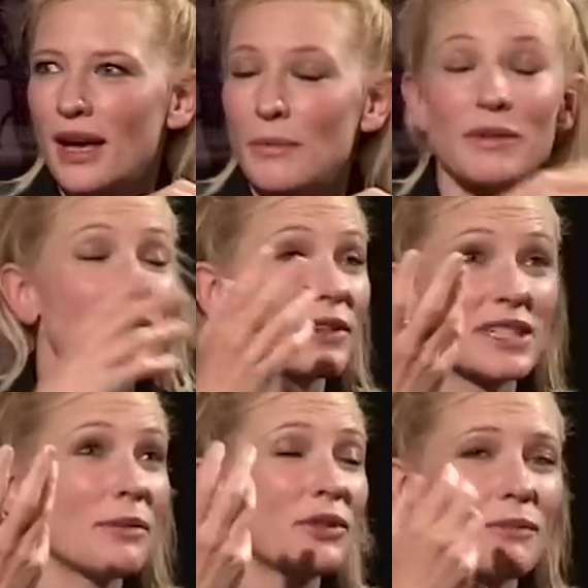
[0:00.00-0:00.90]
I mean, for
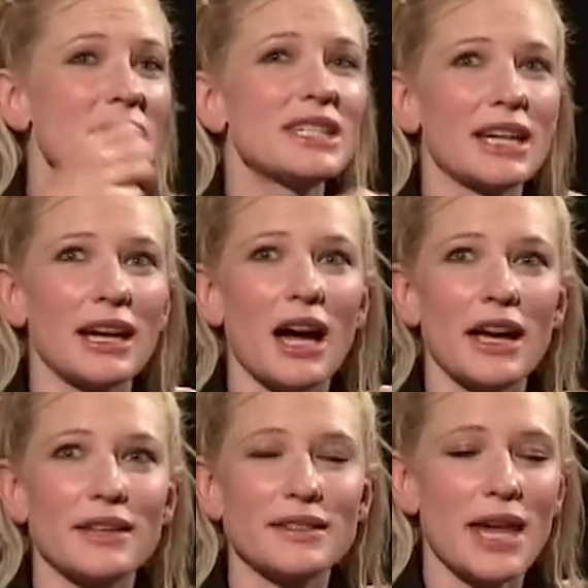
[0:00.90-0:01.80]
example, The Missing,
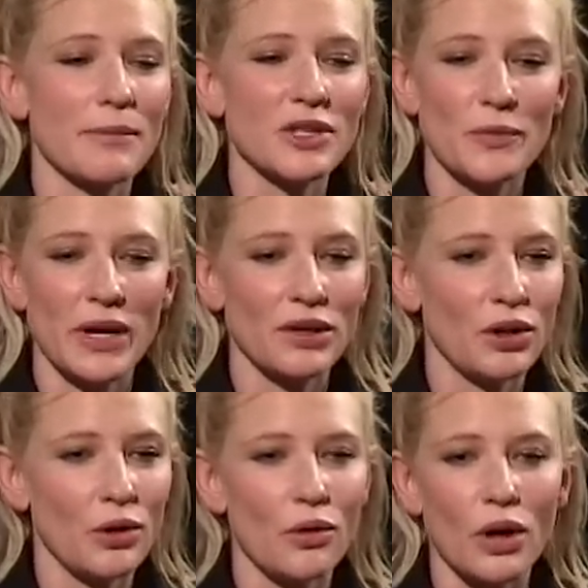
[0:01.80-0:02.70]
I just happened to be in
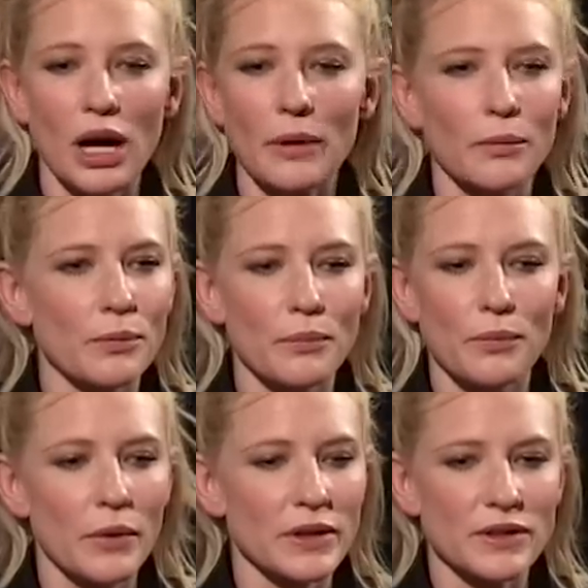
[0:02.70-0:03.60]
New York. I
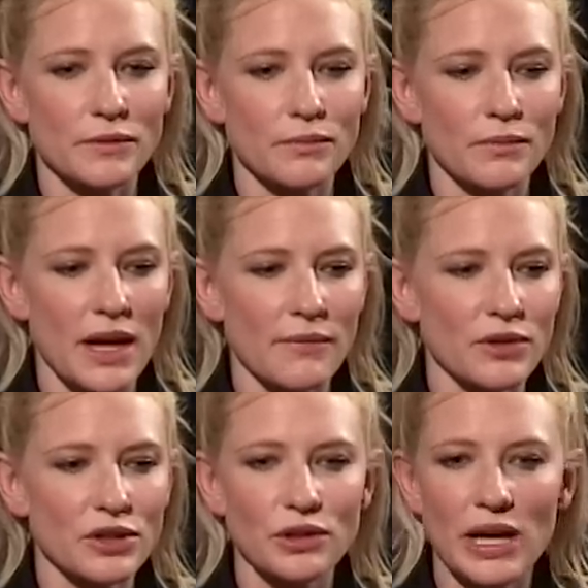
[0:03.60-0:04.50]
was there for
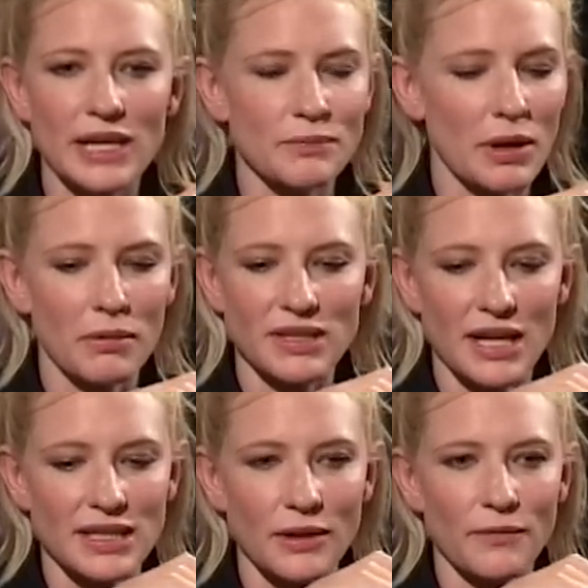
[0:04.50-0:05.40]
two days
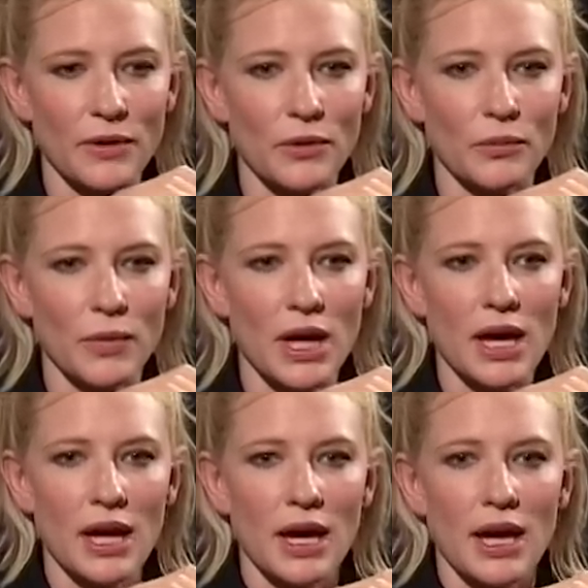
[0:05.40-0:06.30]
publicising a film,
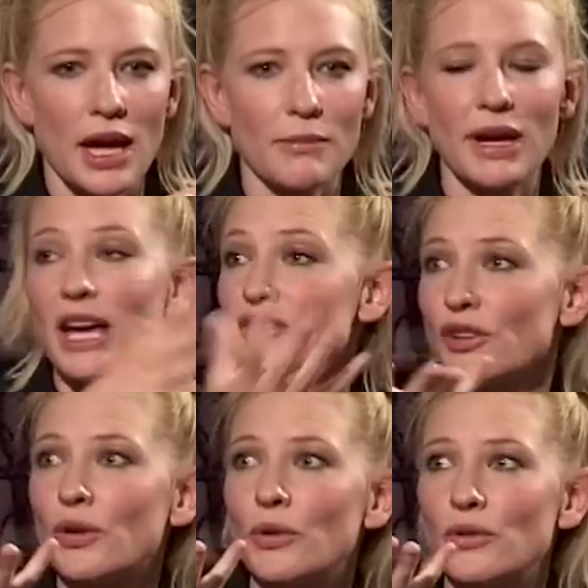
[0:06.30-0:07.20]
and my
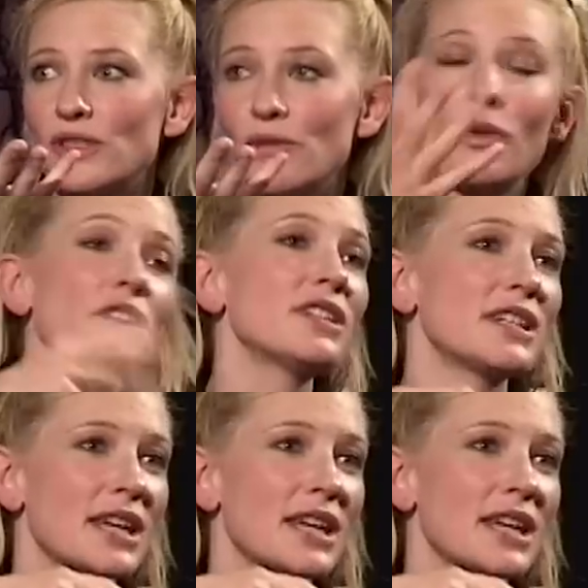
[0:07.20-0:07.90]
agent called and said, Ron's in